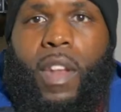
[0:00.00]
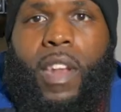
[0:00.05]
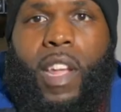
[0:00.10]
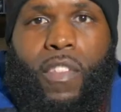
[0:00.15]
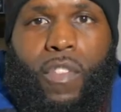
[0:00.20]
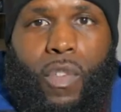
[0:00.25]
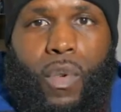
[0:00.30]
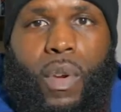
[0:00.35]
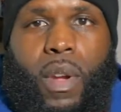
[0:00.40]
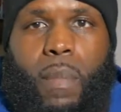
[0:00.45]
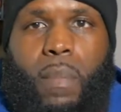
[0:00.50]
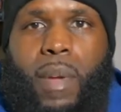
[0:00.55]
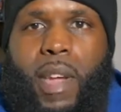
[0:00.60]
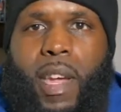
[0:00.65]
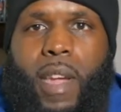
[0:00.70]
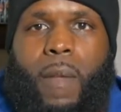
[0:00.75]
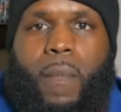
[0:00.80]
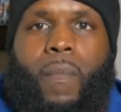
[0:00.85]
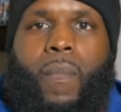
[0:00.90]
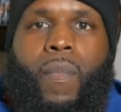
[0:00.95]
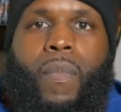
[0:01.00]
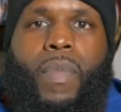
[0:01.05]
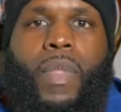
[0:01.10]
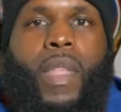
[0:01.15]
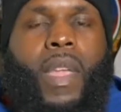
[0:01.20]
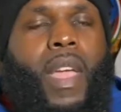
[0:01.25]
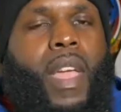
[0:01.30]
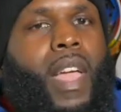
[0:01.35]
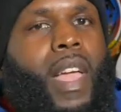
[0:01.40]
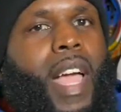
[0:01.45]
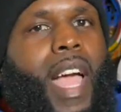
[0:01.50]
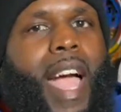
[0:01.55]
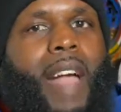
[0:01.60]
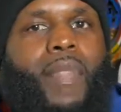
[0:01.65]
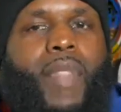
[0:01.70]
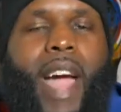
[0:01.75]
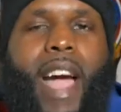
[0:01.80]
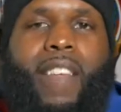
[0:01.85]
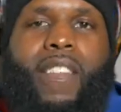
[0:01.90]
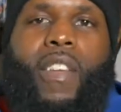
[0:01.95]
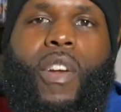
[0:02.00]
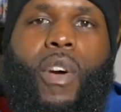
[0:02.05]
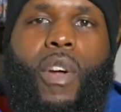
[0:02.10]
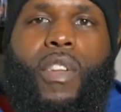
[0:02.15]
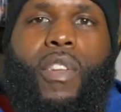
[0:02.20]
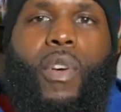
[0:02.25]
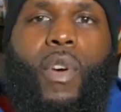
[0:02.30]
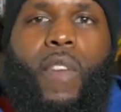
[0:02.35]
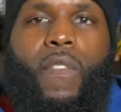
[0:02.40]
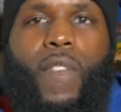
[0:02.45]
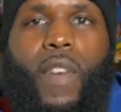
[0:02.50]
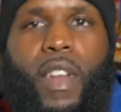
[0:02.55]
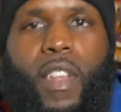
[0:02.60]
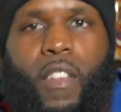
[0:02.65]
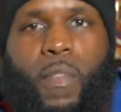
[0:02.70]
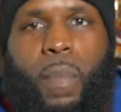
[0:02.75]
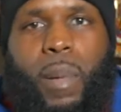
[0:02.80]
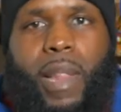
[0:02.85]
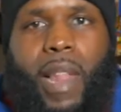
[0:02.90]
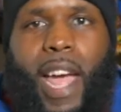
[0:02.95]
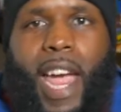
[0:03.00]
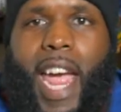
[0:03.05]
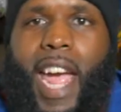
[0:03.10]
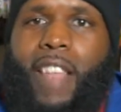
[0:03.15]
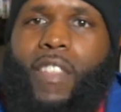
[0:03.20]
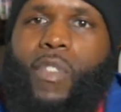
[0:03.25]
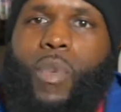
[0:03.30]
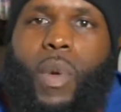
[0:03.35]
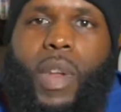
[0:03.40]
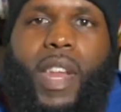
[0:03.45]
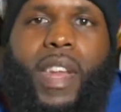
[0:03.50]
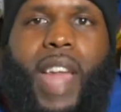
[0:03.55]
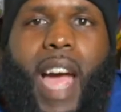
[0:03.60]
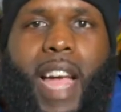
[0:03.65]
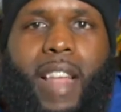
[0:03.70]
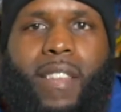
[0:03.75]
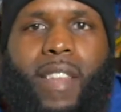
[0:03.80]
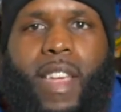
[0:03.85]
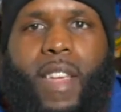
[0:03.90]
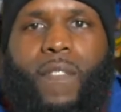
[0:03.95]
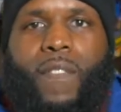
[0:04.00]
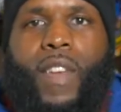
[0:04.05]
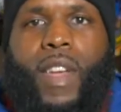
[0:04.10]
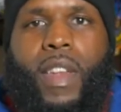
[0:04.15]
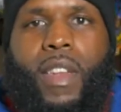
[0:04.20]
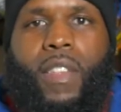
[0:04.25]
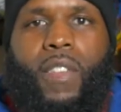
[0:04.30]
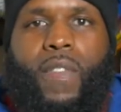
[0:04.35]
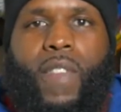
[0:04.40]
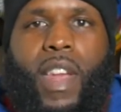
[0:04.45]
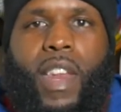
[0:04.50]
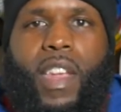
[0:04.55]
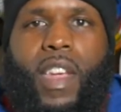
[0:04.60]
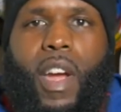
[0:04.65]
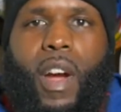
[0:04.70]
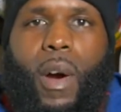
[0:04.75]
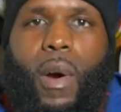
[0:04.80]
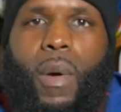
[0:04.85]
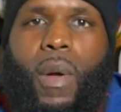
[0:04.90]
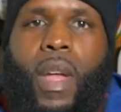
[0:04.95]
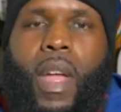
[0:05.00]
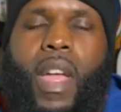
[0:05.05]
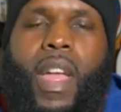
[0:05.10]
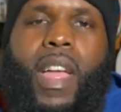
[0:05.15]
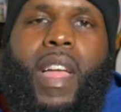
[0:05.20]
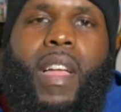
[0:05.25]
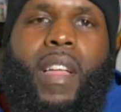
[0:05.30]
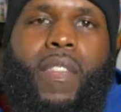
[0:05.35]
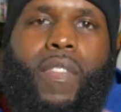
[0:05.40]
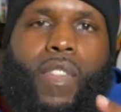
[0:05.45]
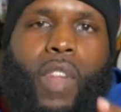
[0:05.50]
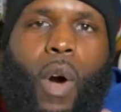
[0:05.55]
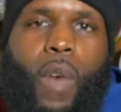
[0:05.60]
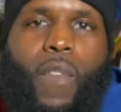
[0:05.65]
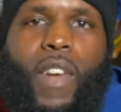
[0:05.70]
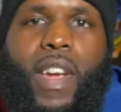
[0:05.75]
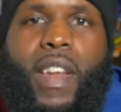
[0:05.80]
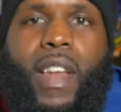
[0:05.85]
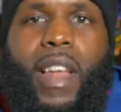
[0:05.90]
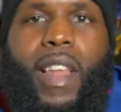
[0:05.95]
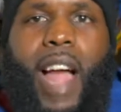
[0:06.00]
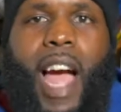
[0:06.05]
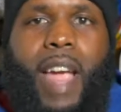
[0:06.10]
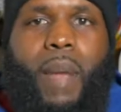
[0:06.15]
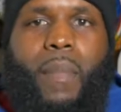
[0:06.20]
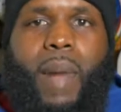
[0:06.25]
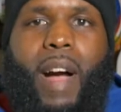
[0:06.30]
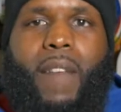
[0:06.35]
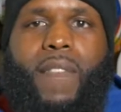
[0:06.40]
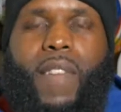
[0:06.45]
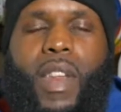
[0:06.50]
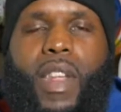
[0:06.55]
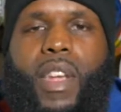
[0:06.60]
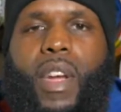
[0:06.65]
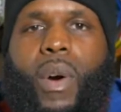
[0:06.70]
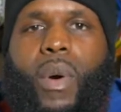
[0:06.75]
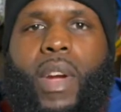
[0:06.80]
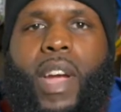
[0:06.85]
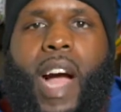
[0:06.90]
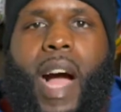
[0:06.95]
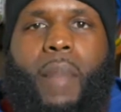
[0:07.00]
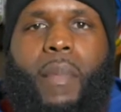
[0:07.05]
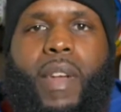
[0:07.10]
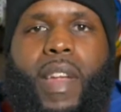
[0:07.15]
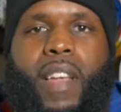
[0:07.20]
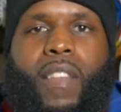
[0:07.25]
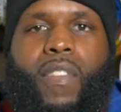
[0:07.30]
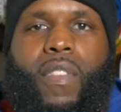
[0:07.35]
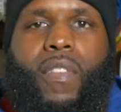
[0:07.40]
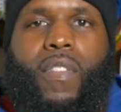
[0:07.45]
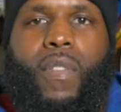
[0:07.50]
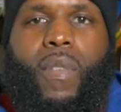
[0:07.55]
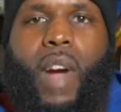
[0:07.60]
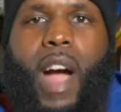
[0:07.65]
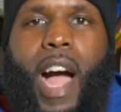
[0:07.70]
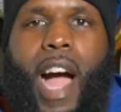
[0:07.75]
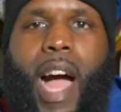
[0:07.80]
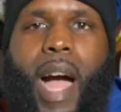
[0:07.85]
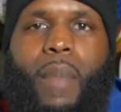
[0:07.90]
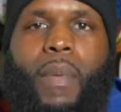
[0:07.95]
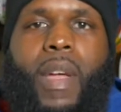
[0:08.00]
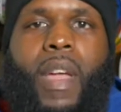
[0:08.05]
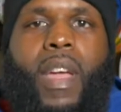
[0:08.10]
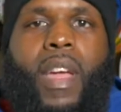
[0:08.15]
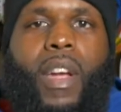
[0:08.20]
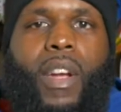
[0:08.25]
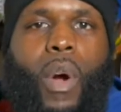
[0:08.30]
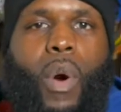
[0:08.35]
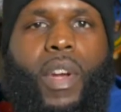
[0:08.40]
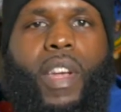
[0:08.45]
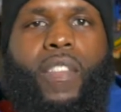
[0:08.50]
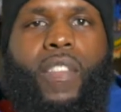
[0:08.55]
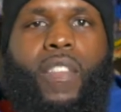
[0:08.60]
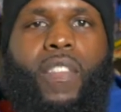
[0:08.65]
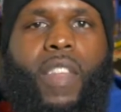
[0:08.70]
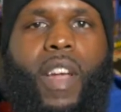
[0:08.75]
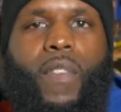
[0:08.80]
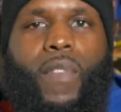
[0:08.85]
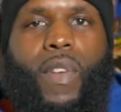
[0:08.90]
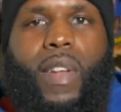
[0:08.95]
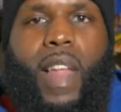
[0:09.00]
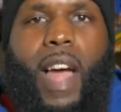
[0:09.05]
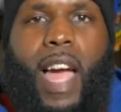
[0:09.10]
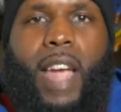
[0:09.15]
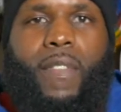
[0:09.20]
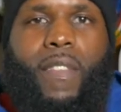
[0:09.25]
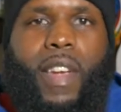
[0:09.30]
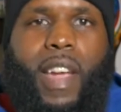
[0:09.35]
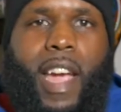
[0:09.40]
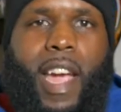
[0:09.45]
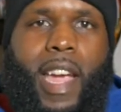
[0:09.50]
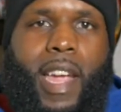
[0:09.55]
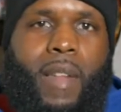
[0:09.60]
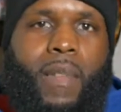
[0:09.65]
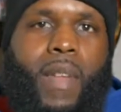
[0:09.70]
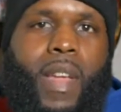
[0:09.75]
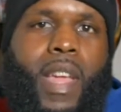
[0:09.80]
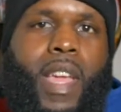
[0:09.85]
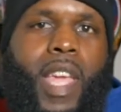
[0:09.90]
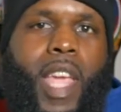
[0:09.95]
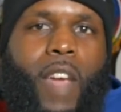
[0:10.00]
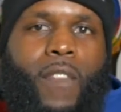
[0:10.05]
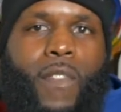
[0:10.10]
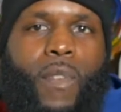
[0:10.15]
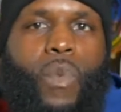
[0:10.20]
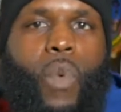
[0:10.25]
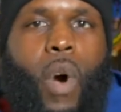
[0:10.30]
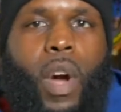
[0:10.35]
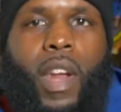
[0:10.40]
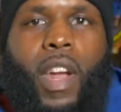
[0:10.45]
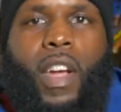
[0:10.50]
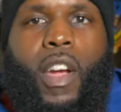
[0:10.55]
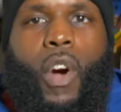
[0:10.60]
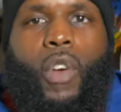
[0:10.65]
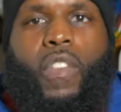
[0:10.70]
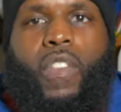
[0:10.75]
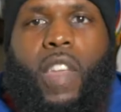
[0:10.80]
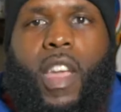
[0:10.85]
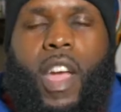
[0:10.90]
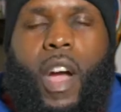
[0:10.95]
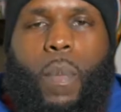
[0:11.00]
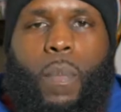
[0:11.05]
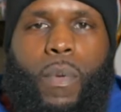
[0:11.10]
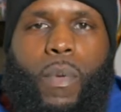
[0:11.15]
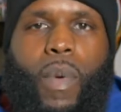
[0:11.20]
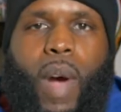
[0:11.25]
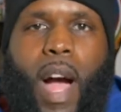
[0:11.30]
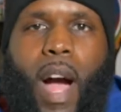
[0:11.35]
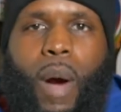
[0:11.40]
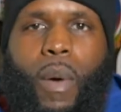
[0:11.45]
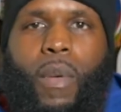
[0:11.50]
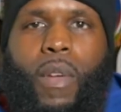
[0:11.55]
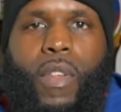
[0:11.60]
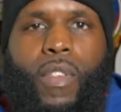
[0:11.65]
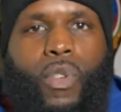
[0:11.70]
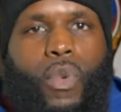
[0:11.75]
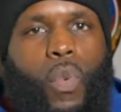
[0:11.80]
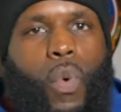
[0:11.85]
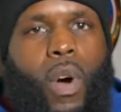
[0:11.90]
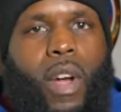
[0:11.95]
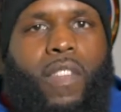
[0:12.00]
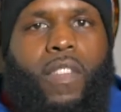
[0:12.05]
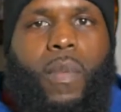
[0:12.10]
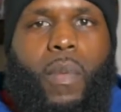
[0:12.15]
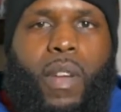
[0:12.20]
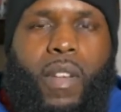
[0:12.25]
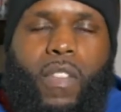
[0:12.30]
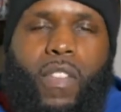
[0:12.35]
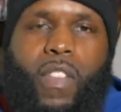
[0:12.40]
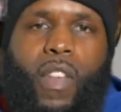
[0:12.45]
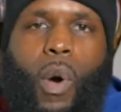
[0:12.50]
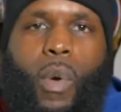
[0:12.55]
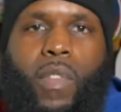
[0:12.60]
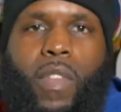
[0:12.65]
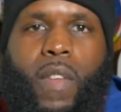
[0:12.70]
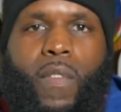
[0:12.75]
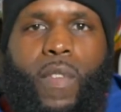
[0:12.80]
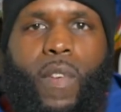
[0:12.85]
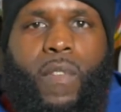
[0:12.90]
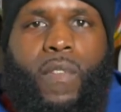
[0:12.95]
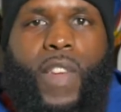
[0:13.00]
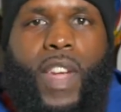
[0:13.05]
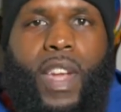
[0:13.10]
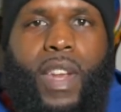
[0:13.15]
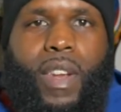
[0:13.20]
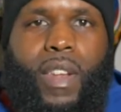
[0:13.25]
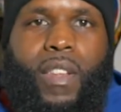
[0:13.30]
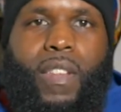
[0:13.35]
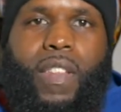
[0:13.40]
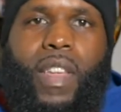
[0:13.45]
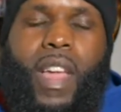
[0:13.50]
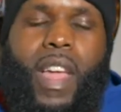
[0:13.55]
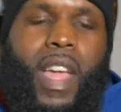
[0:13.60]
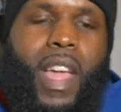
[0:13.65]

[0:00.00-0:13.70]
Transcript: that you can be. And that's going to do it for this Plan 2019 Fitness video. Don't forget to like my video, comment, and subscribe. Go get yourself a life game. If you want a coach to help you out, you want some consulting for fitness,